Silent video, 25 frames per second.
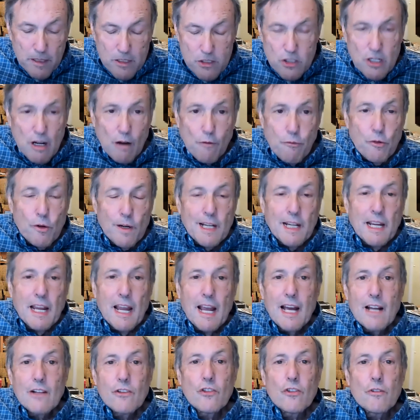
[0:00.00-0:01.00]
But Jeffrey
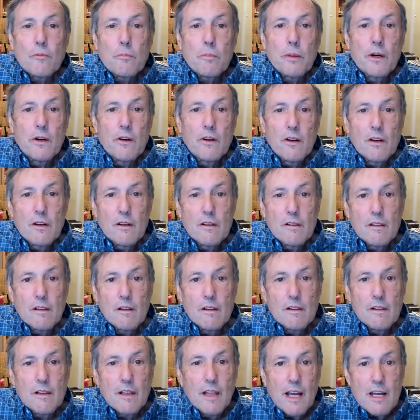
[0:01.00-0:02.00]
Katzenberg,
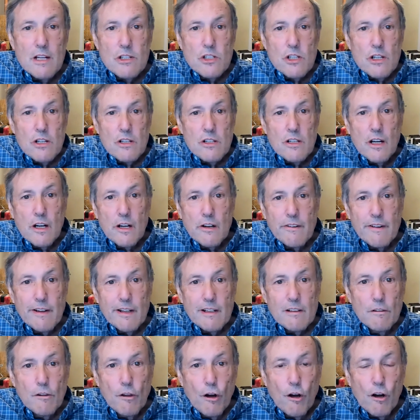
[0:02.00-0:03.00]
the
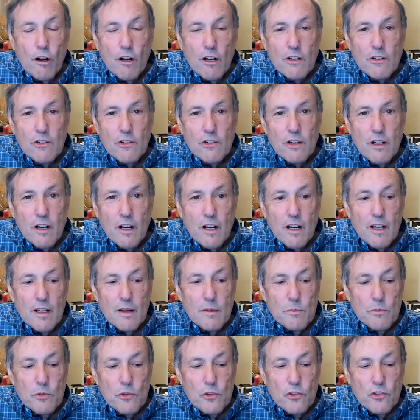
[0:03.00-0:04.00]
legendary
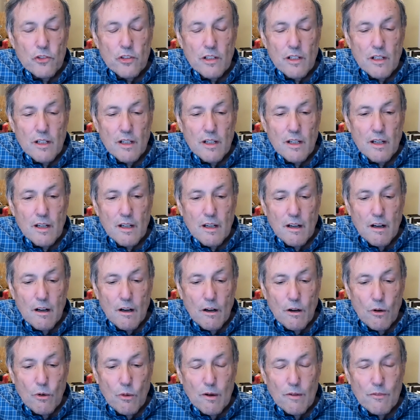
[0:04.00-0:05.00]
longtime
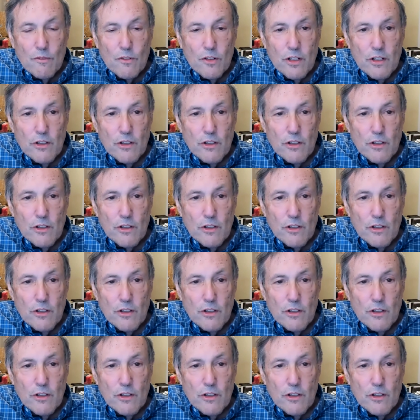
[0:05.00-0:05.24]
CEO of